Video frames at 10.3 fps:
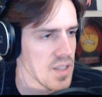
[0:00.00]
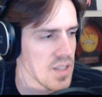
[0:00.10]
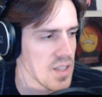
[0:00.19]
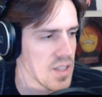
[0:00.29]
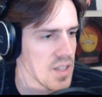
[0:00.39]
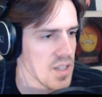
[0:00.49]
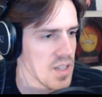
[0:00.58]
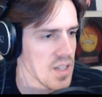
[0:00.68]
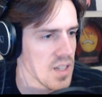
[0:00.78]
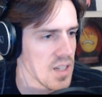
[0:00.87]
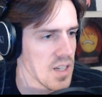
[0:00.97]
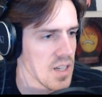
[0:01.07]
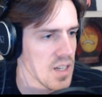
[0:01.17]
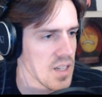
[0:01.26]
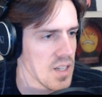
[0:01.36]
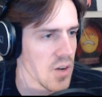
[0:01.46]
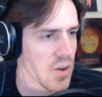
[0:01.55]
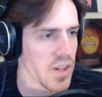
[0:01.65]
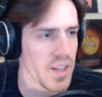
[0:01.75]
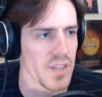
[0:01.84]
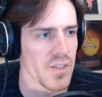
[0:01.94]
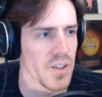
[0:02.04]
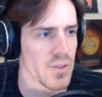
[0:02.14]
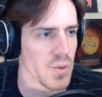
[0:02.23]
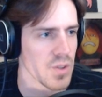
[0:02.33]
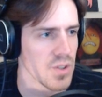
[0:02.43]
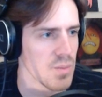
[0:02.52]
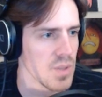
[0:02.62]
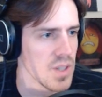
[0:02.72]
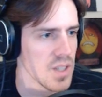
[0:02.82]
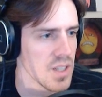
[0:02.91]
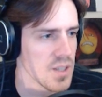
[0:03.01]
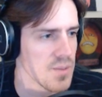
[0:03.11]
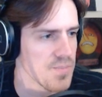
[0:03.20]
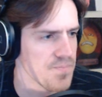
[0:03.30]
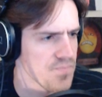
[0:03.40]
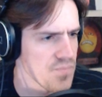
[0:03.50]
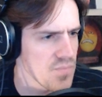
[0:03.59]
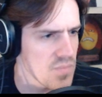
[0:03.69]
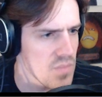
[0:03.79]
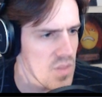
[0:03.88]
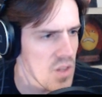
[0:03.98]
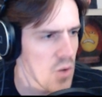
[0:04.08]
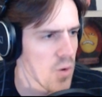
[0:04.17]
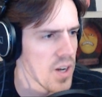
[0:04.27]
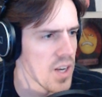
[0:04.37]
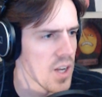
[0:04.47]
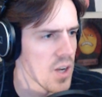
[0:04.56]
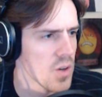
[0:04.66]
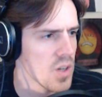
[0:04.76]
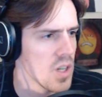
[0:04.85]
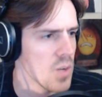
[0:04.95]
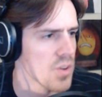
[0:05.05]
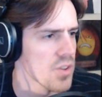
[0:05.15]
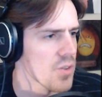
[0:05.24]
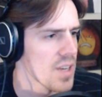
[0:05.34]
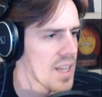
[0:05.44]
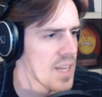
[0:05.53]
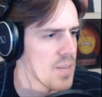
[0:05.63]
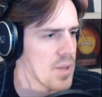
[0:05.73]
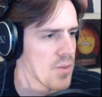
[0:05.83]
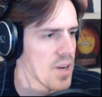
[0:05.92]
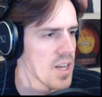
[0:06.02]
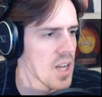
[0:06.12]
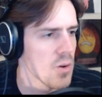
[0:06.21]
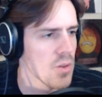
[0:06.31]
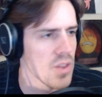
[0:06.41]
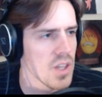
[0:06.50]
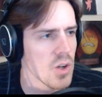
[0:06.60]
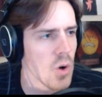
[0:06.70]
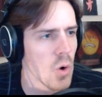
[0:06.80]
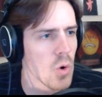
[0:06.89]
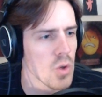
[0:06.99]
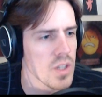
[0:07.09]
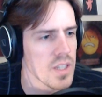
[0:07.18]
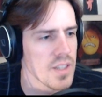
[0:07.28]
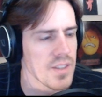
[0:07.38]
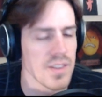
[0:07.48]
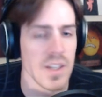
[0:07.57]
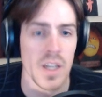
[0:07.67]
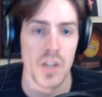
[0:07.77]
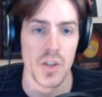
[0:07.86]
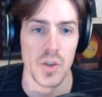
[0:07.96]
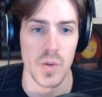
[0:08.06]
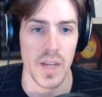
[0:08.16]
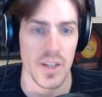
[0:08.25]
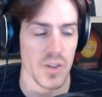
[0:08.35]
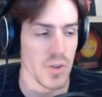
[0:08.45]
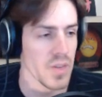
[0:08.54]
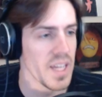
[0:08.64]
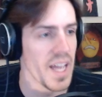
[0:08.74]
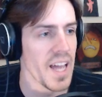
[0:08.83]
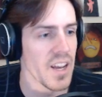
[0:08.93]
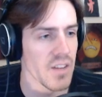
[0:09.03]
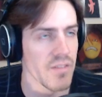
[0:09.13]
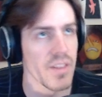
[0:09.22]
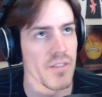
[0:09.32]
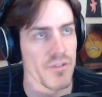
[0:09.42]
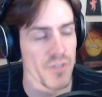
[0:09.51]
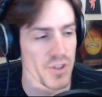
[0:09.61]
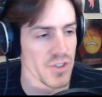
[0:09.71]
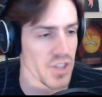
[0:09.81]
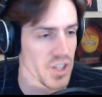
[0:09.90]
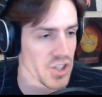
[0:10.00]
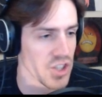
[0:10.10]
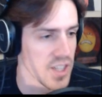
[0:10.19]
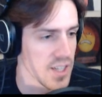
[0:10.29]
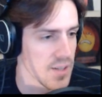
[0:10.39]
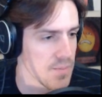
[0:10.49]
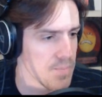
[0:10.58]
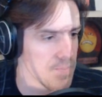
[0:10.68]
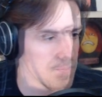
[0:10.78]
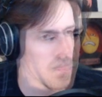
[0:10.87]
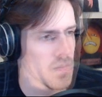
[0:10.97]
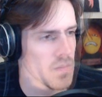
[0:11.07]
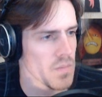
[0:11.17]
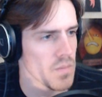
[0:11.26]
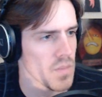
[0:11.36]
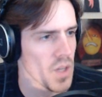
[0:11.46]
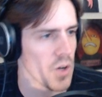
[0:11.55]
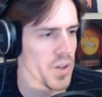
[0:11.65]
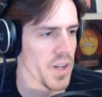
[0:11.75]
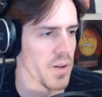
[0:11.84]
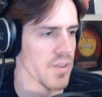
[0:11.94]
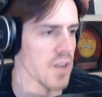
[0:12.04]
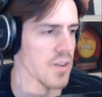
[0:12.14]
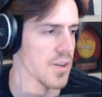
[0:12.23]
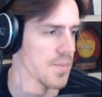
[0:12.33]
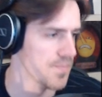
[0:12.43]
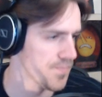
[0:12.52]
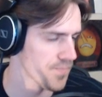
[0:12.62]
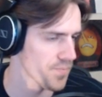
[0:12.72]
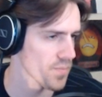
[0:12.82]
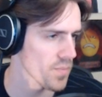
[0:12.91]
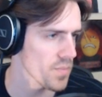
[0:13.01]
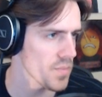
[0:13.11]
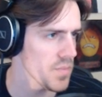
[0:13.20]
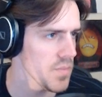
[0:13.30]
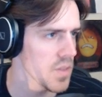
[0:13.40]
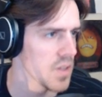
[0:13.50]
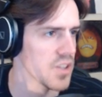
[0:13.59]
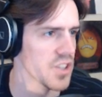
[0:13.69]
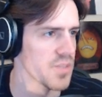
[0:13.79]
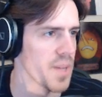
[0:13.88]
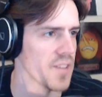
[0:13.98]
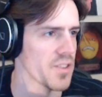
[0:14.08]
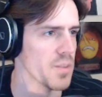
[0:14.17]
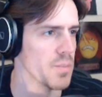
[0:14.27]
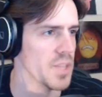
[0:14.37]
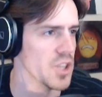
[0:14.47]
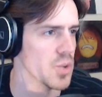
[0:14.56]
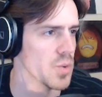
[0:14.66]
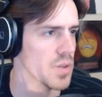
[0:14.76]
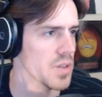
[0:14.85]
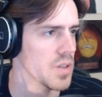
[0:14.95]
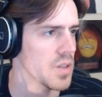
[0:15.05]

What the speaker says: Yeah. Okay, yeah, let's fast forward to me. Right now, what does the red light mean? Right now, the goal is to get to the end of the first dungeon again. Okay, we found it. And just past the beach one.